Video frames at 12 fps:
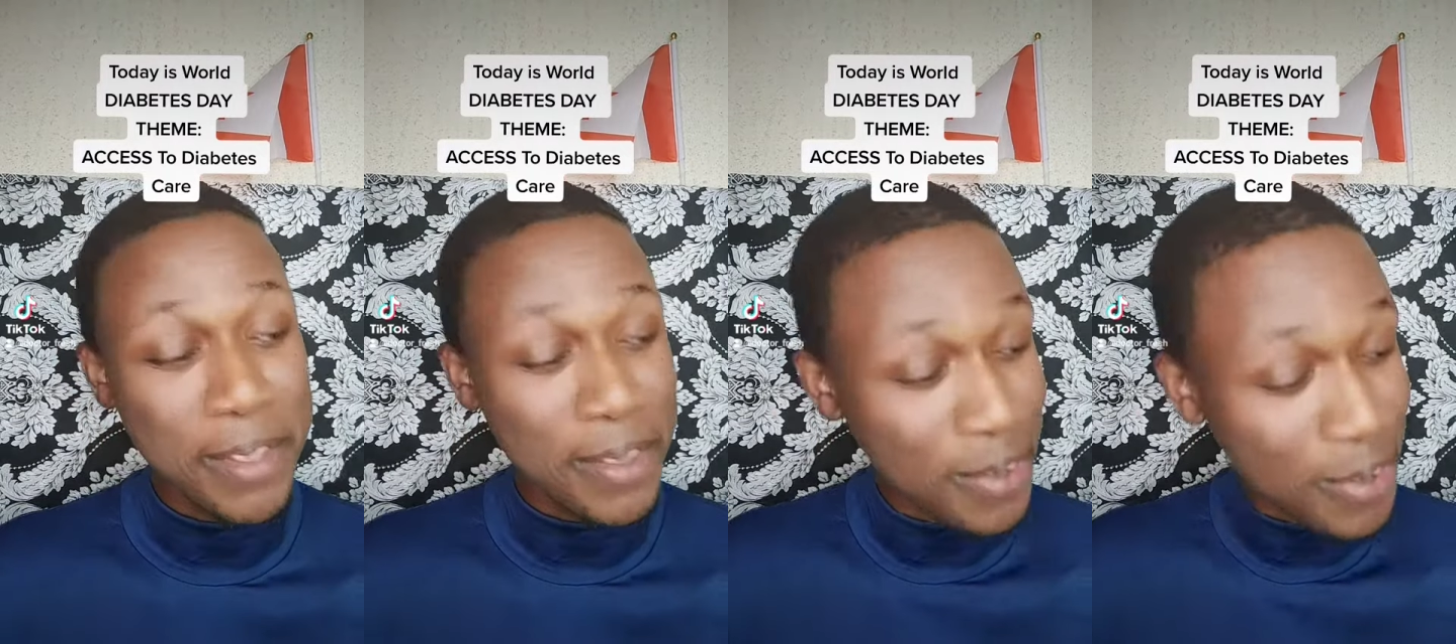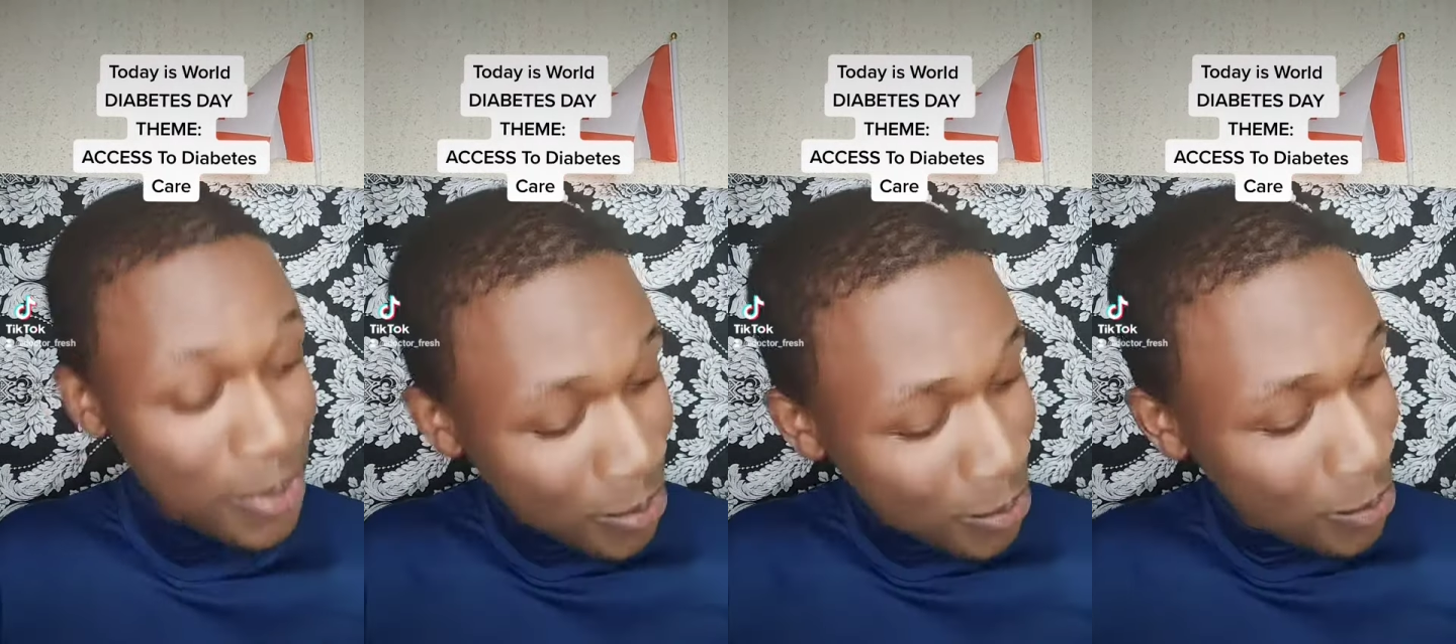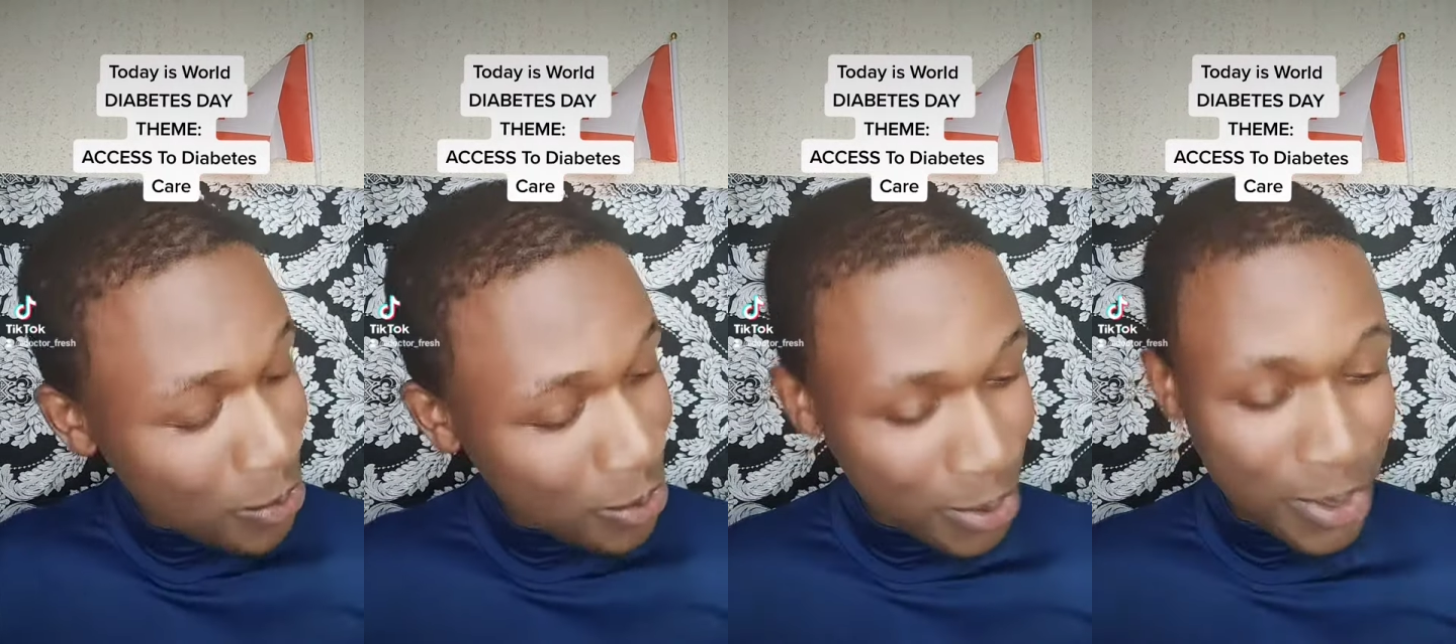You
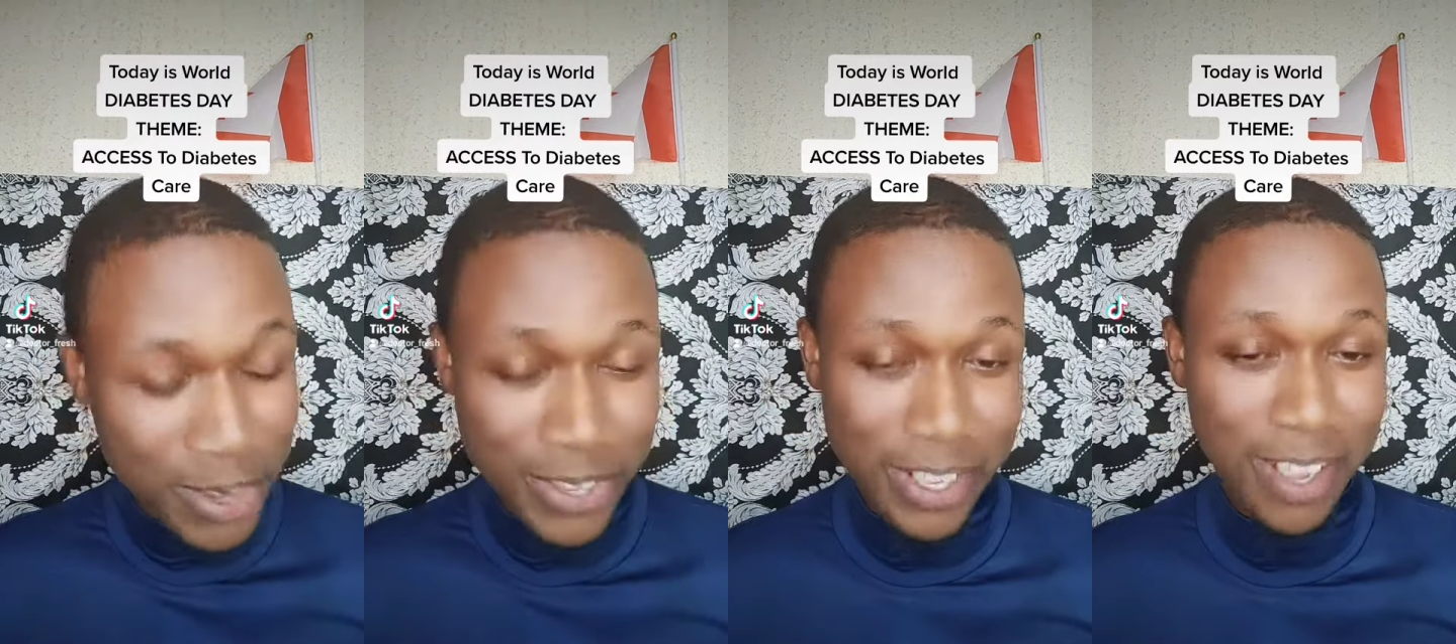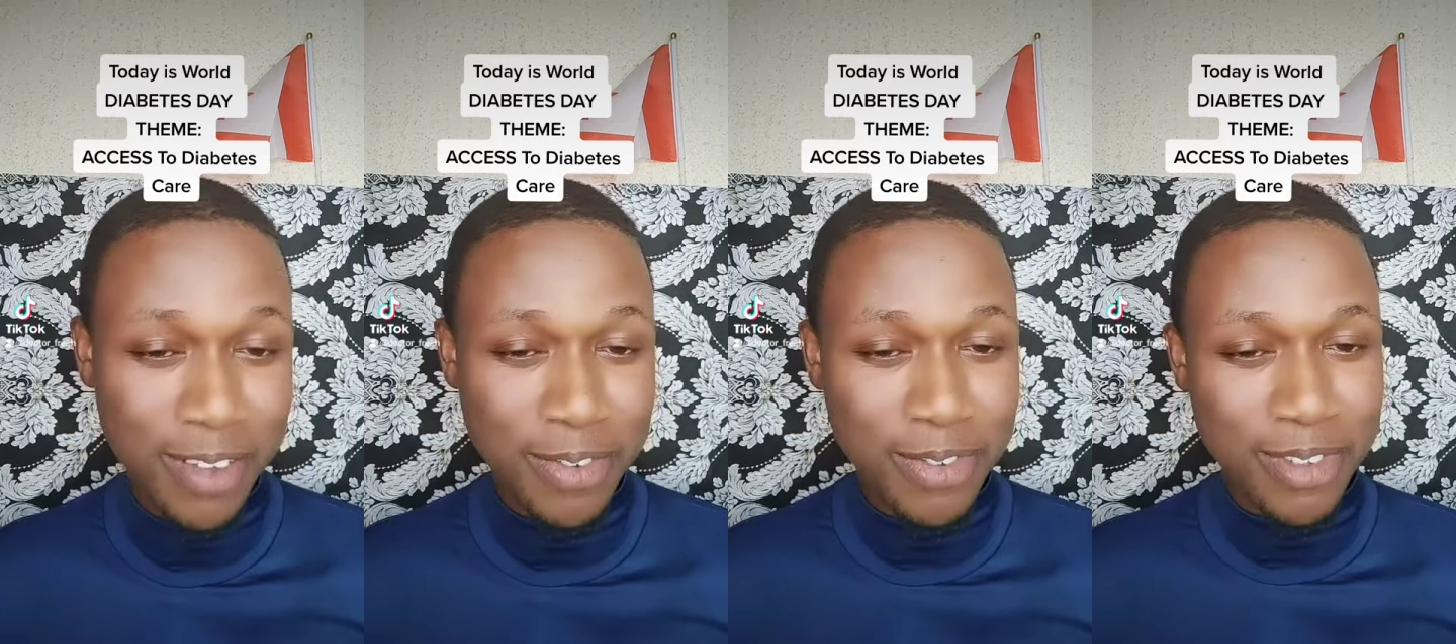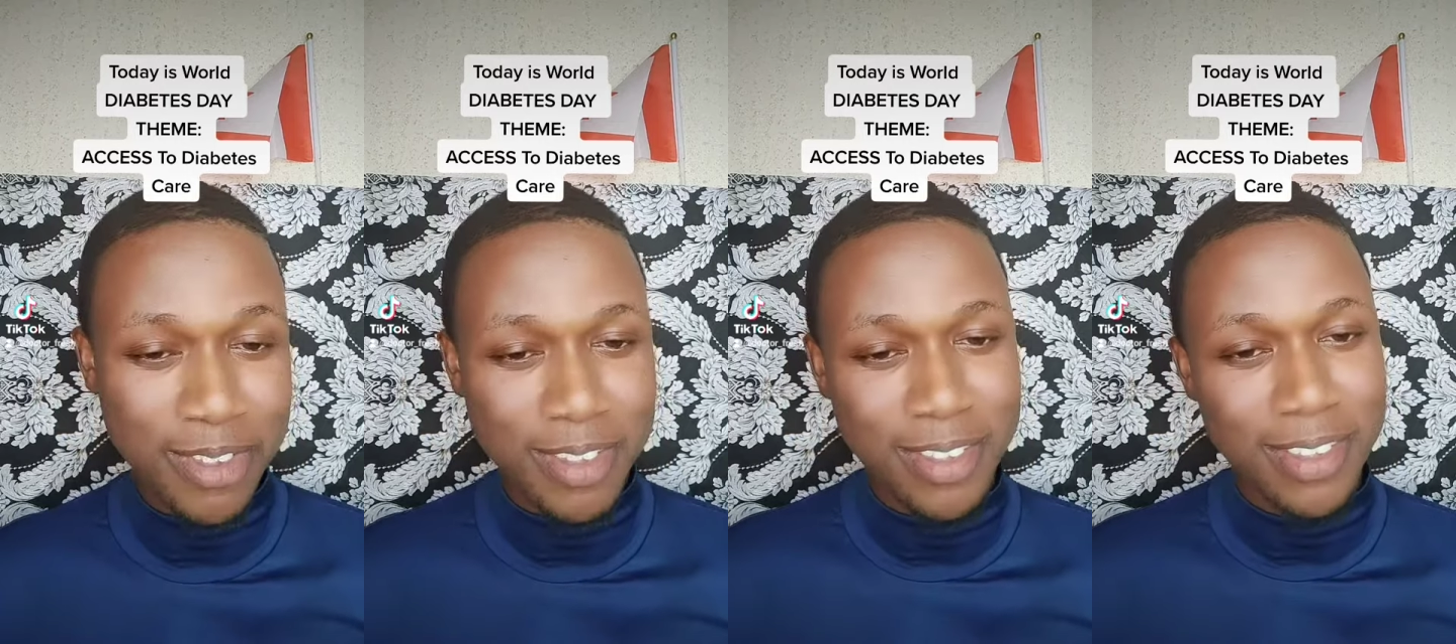know yourself,
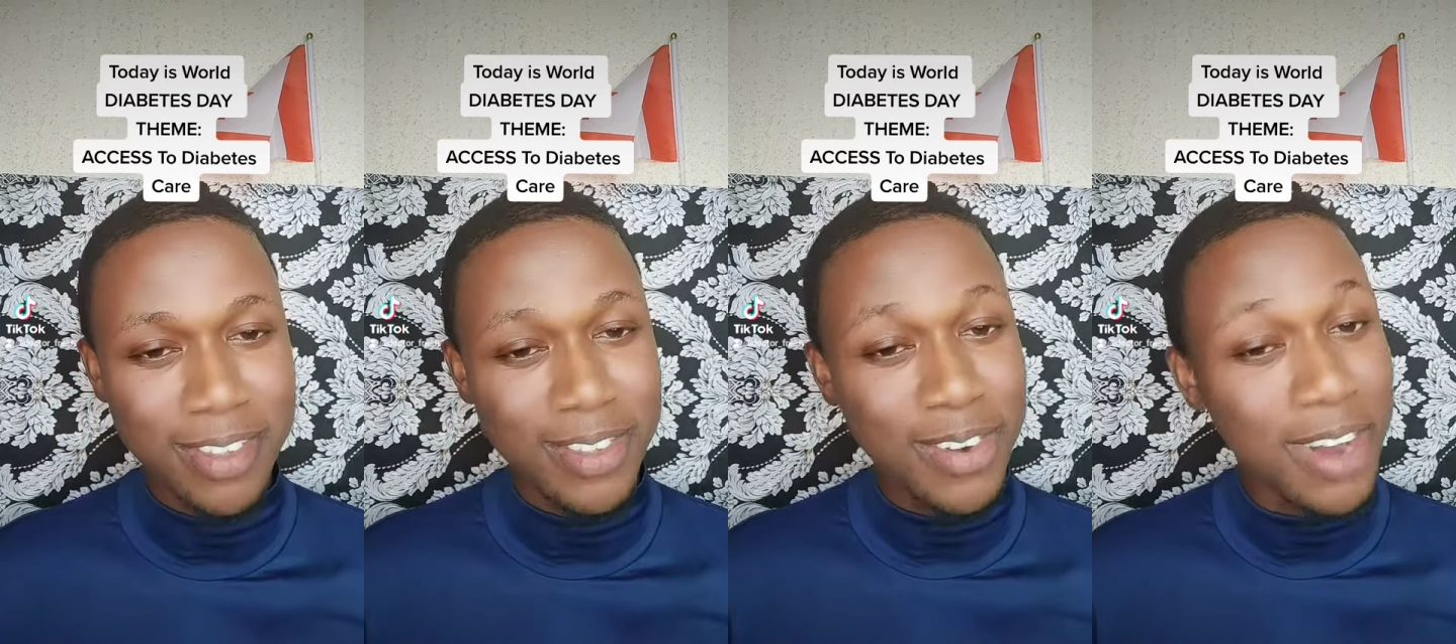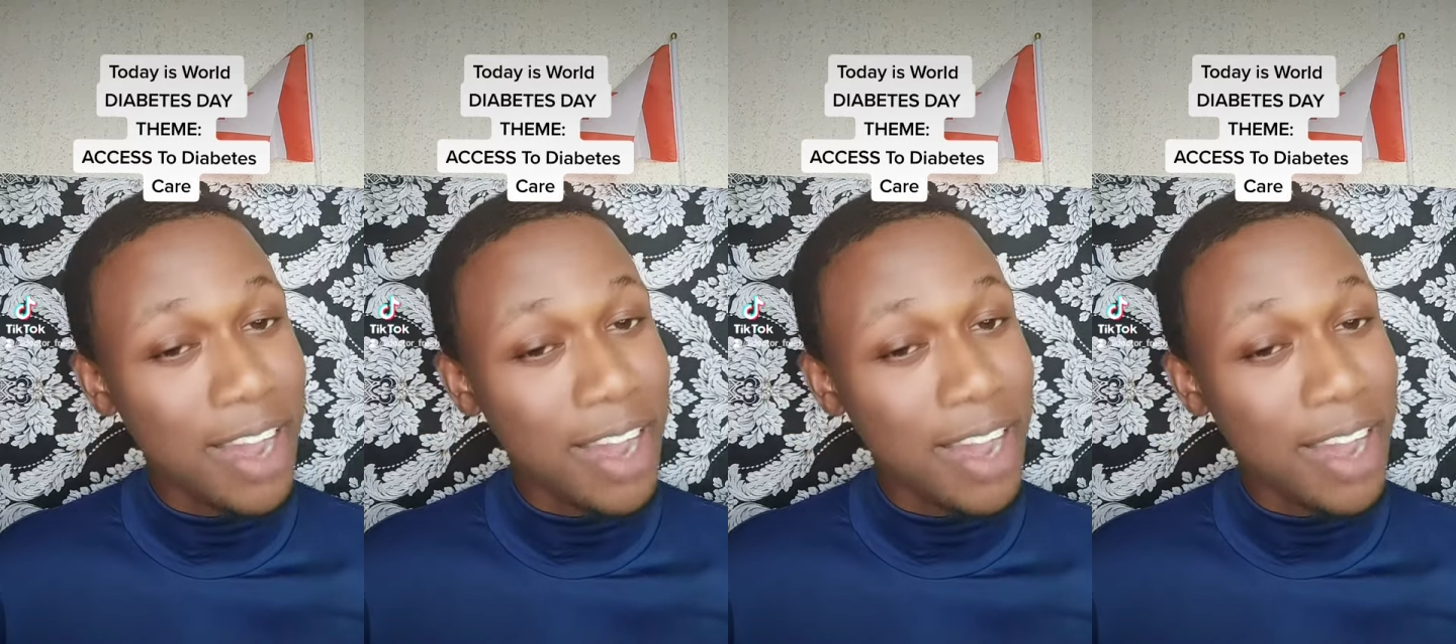you